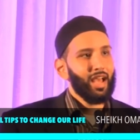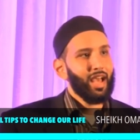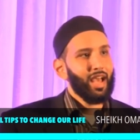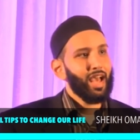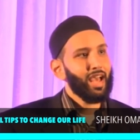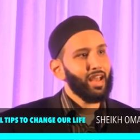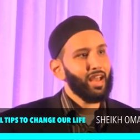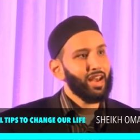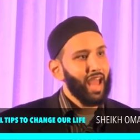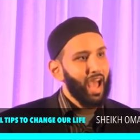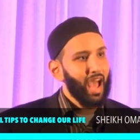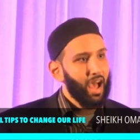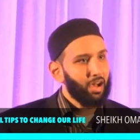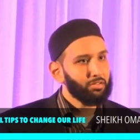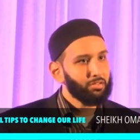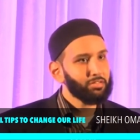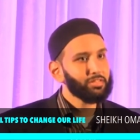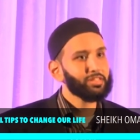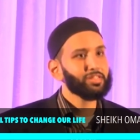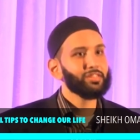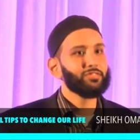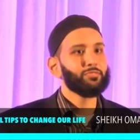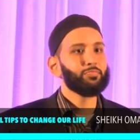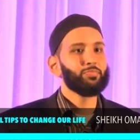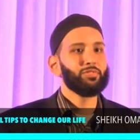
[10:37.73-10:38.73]
An
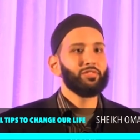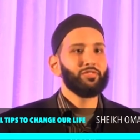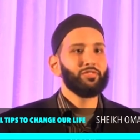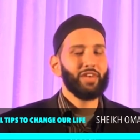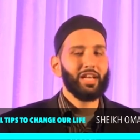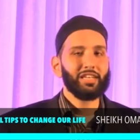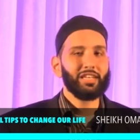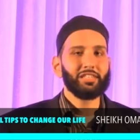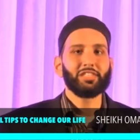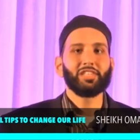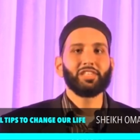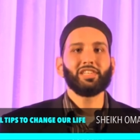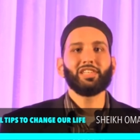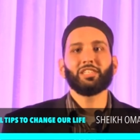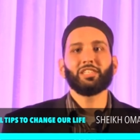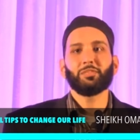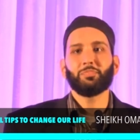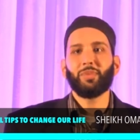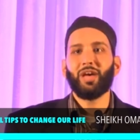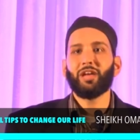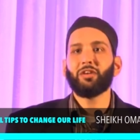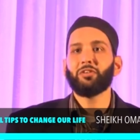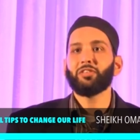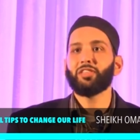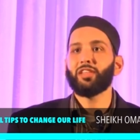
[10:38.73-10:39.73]
ounce of prevention is
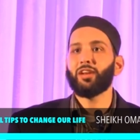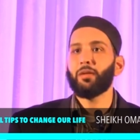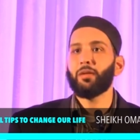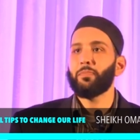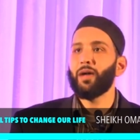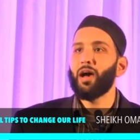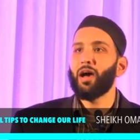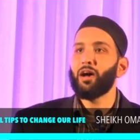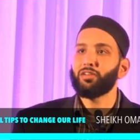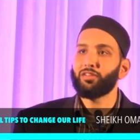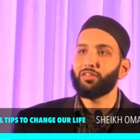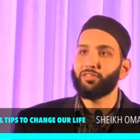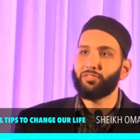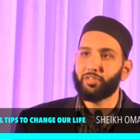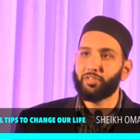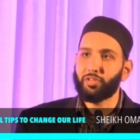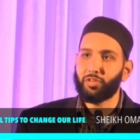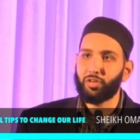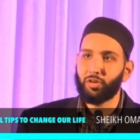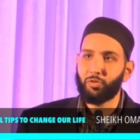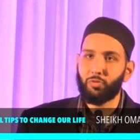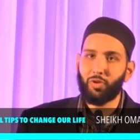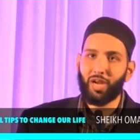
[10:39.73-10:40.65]
better than a pound of cure.